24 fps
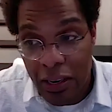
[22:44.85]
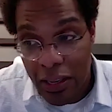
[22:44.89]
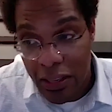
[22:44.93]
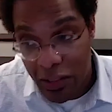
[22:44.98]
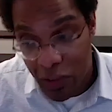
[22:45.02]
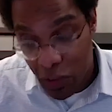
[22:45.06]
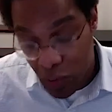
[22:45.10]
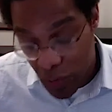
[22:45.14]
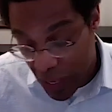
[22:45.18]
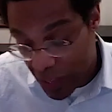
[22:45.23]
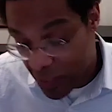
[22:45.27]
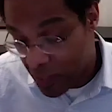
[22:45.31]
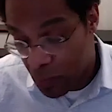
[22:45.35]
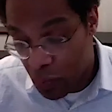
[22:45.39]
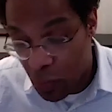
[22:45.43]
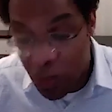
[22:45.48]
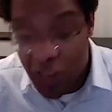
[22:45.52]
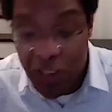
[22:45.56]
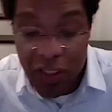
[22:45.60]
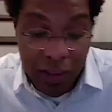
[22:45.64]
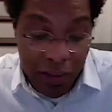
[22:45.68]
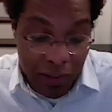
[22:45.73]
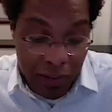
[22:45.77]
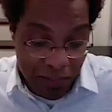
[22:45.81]
so that's one
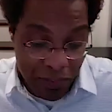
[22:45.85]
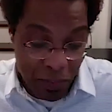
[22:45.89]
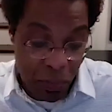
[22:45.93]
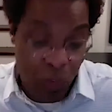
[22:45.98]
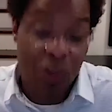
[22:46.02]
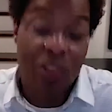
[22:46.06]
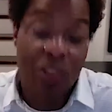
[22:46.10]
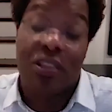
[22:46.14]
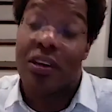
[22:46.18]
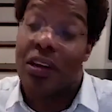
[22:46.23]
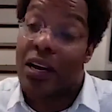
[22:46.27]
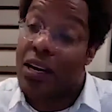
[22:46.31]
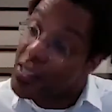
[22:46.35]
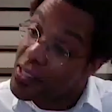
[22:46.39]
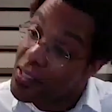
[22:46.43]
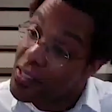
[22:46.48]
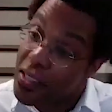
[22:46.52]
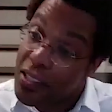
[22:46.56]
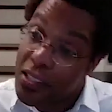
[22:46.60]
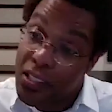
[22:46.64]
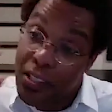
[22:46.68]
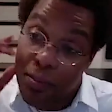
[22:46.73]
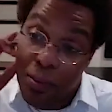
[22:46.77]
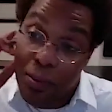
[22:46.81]
of the nice
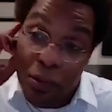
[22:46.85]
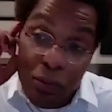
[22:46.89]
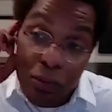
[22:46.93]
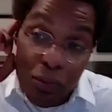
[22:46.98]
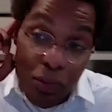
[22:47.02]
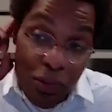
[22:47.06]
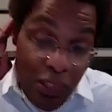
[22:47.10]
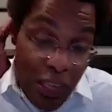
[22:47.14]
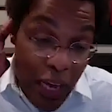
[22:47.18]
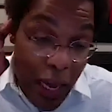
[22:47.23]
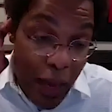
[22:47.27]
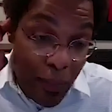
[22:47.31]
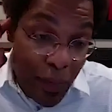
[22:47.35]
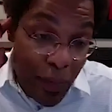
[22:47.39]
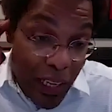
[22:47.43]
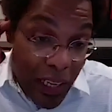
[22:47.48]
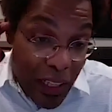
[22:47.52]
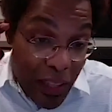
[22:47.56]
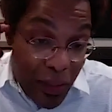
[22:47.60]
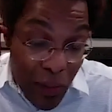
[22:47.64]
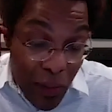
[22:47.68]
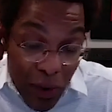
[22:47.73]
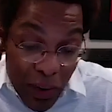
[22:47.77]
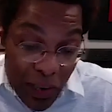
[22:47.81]
things about what's happening
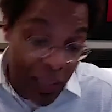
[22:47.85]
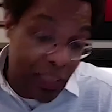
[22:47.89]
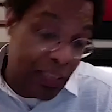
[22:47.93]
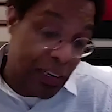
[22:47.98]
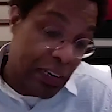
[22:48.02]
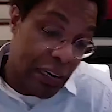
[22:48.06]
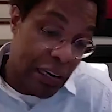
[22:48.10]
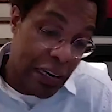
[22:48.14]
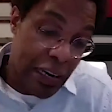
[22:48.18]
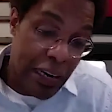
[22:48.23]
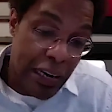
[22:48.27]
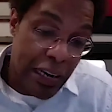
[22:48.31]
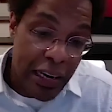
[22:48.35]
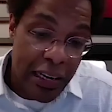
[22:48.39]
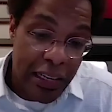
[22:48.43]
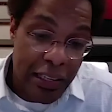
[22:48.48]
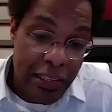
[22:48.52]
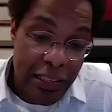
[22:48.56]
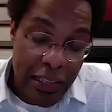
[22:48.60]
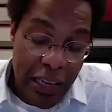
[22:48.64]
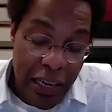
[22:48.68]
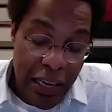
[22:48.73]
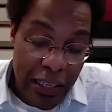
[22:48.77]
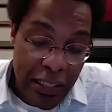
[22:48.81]
in the market
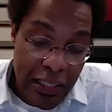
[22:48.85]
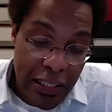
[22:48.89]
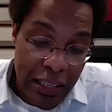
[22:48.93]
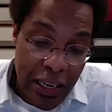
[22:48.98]
is that